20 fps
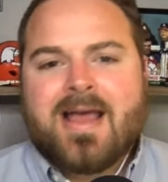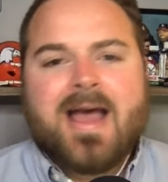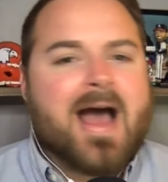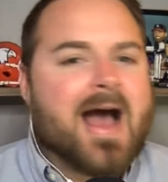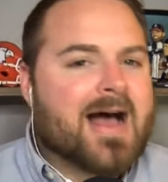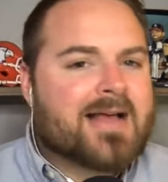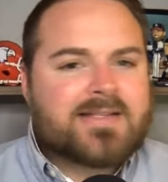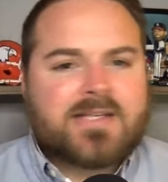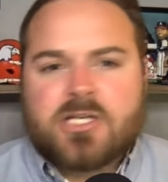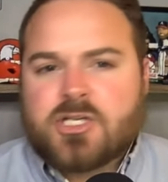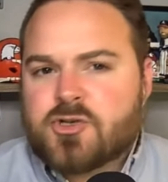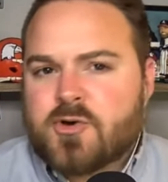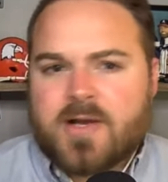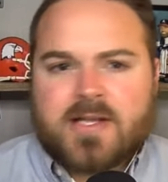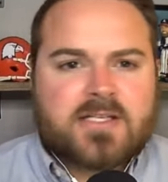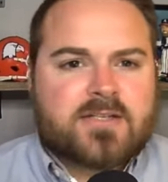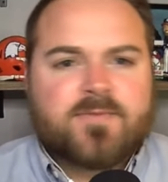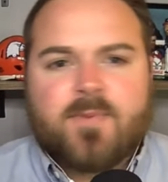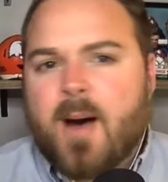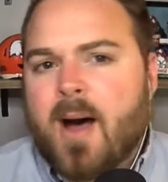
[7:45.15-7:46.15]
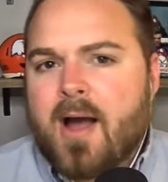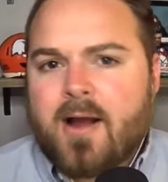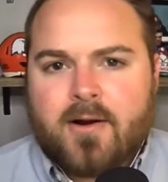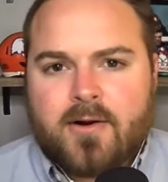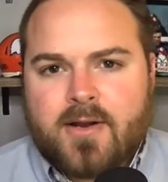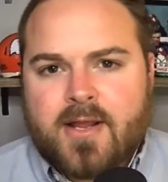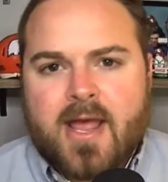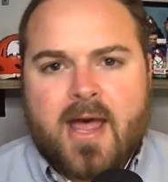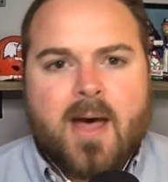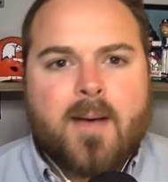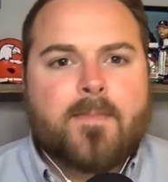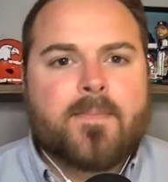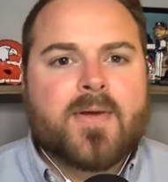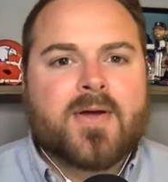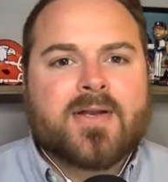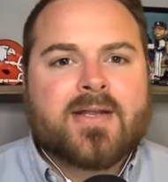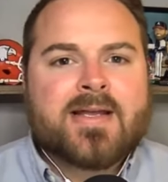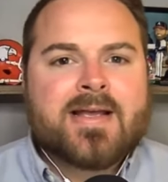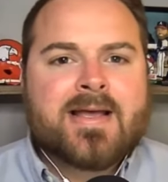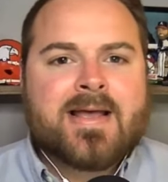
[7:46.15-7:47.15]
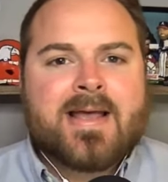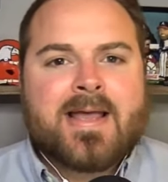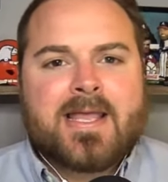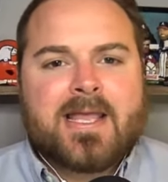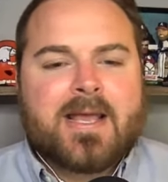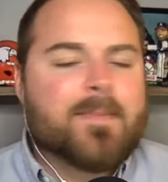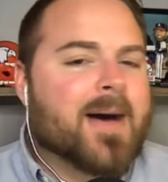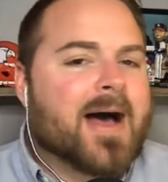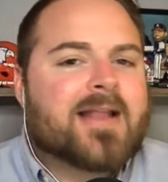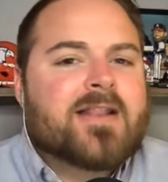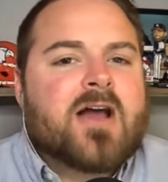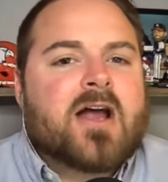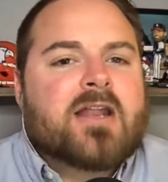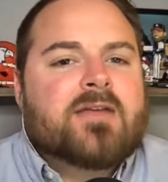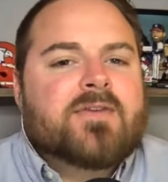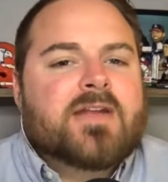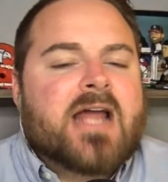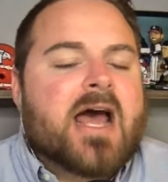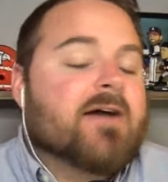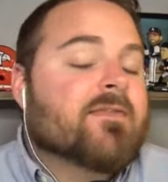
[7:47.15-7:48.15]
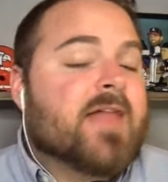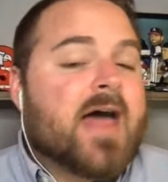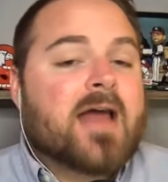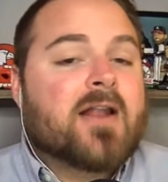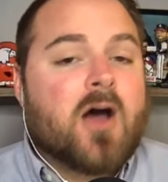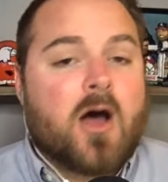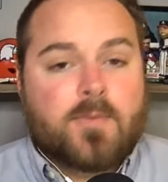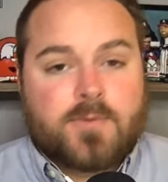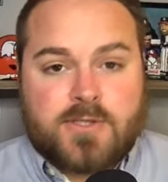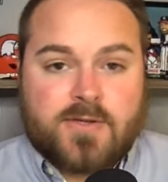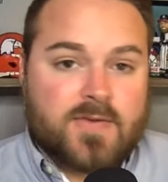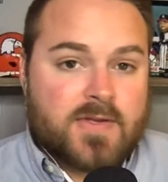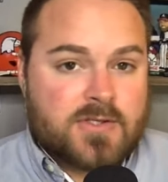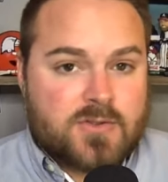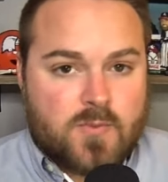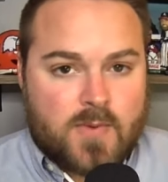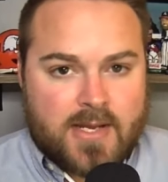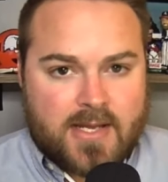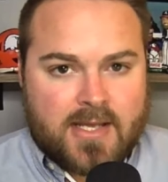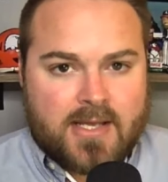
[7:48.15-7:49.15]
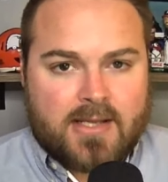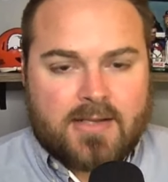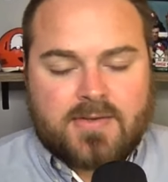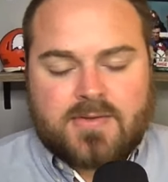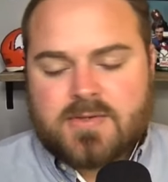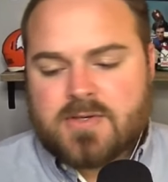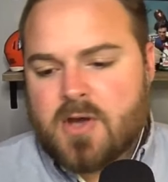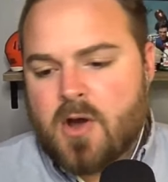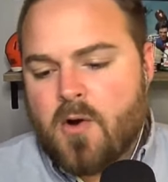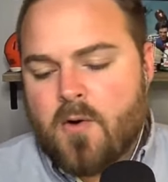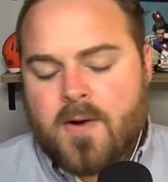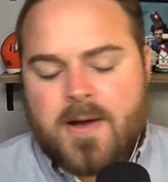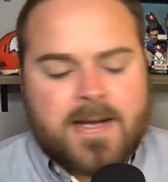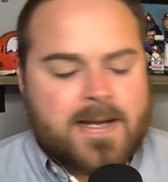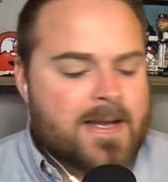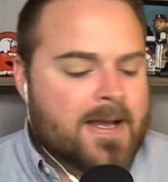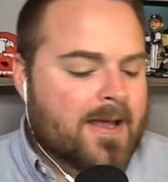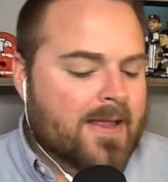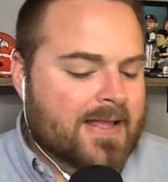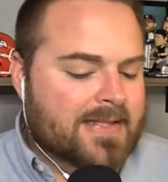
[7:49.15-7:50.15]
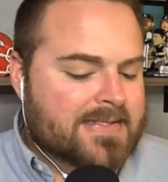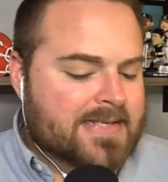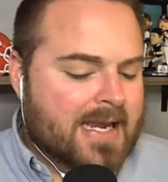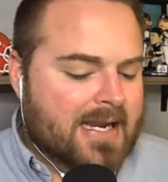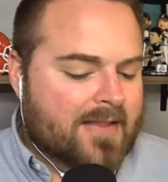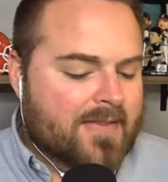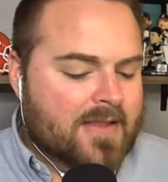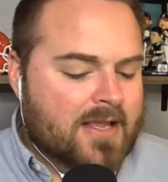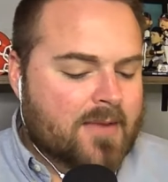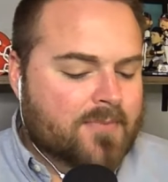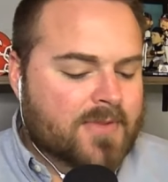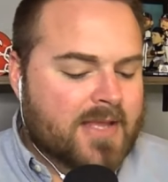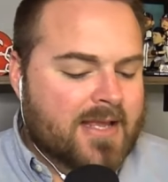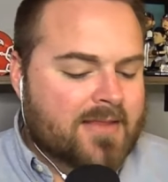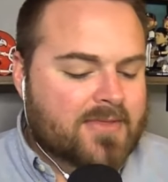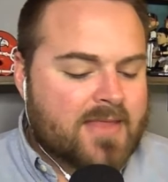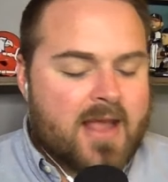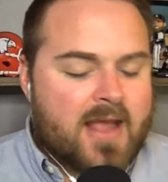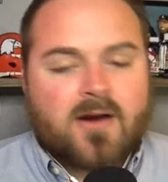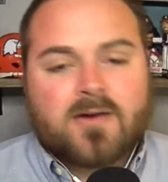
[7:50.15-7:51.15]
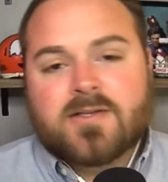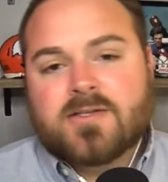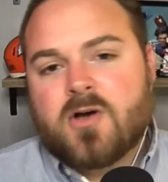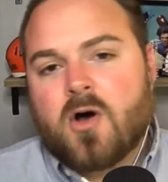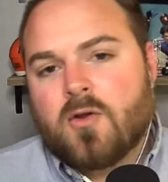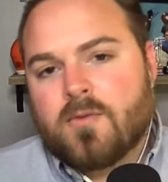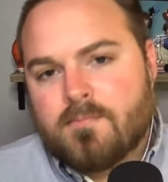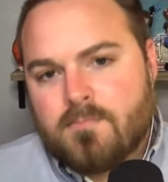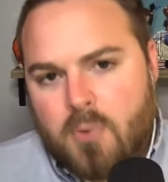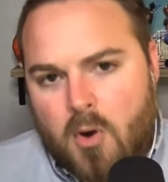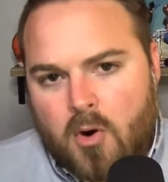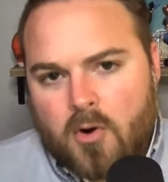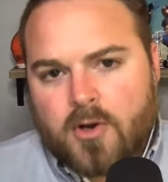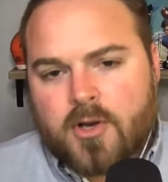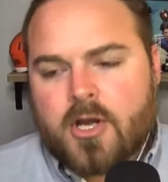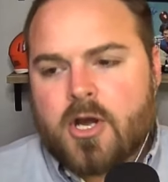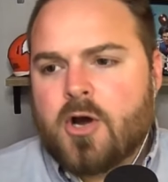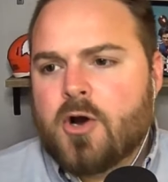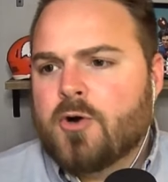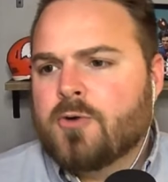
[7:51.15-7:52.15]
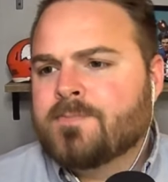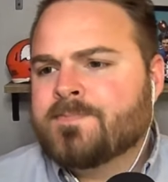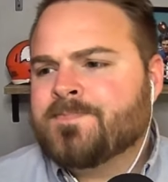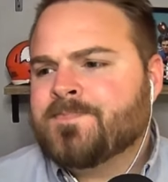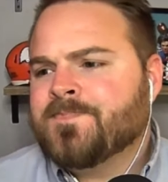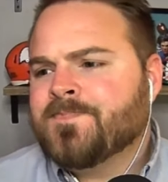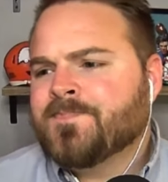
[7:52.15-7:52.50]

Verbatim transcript: Hasn't transpired yet, but you might not even have that option this weekend. So that's kind of the update there. Dalton Bargo.